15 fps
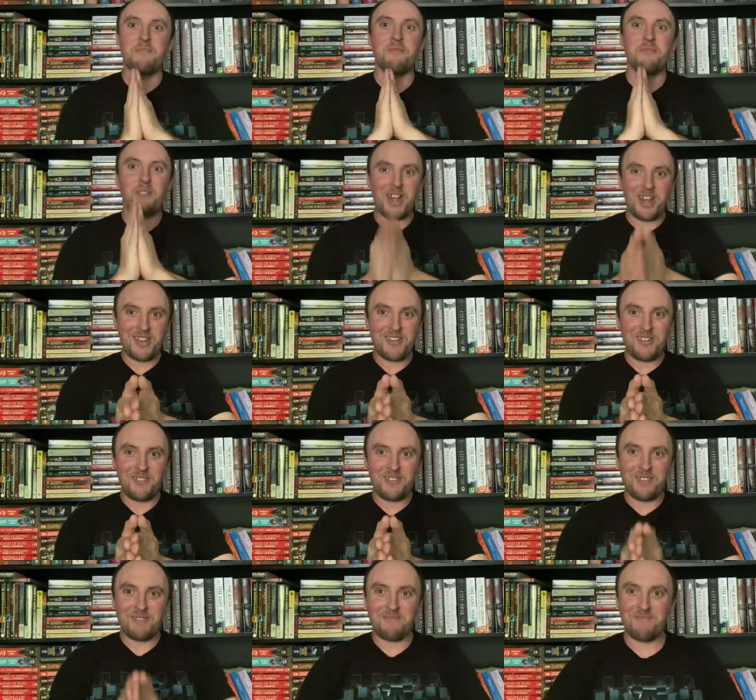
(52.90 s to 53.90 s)
right into
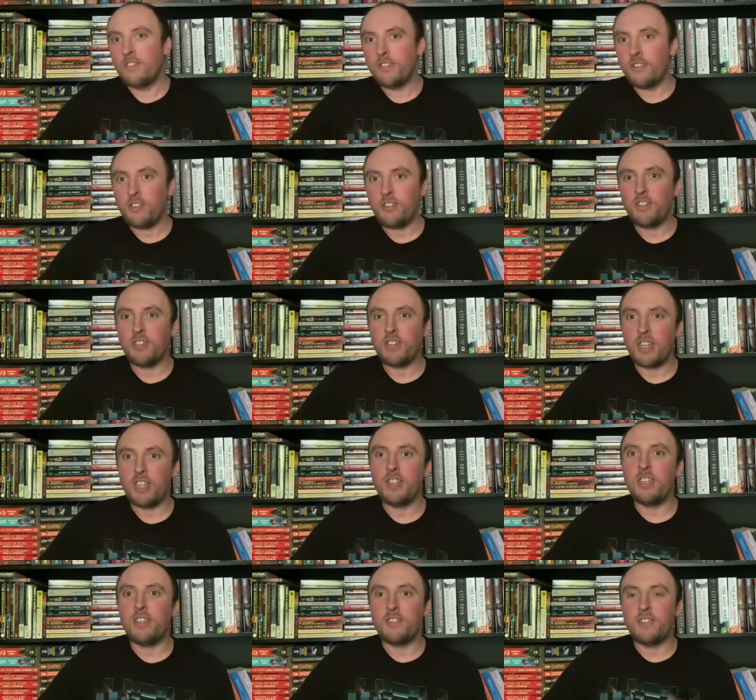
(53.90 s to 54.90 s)
it. So let's just
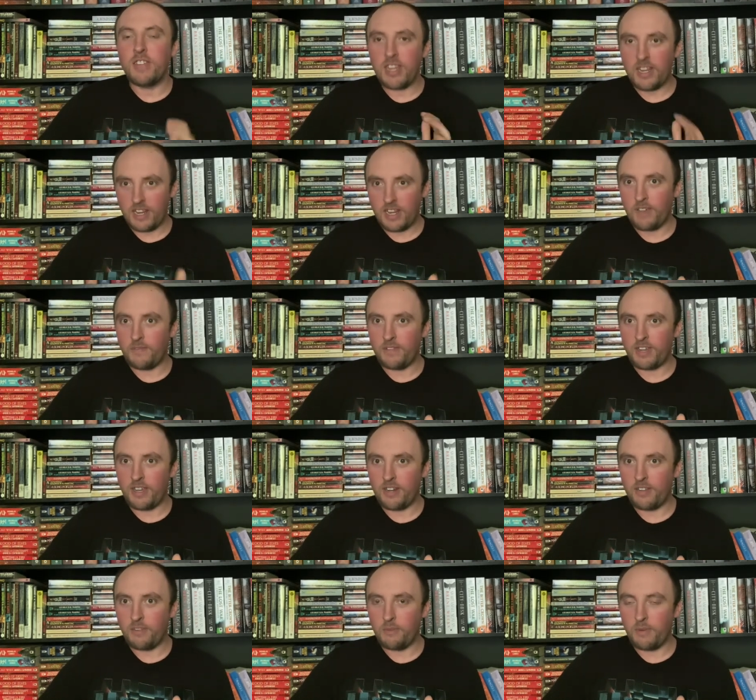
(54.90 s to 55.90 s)
get these DNFs
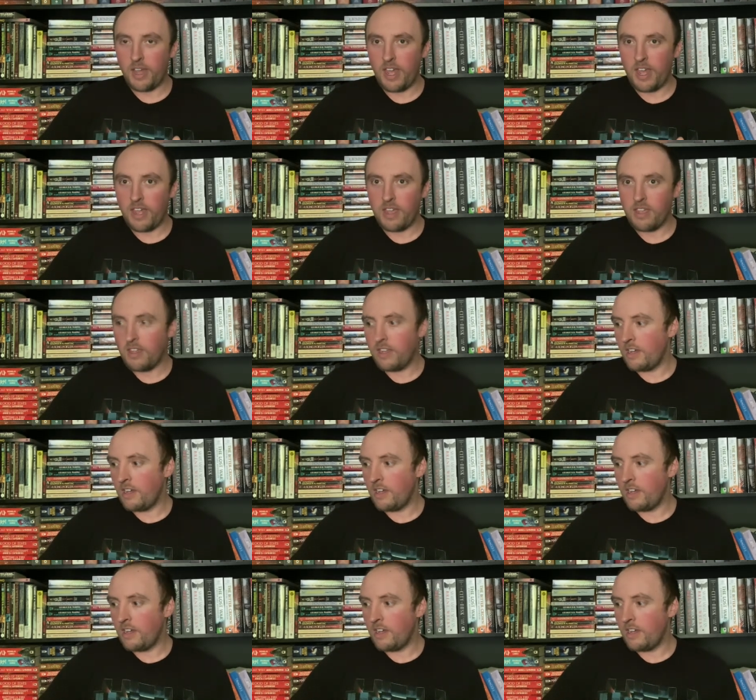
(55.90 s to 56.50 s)
out of the way.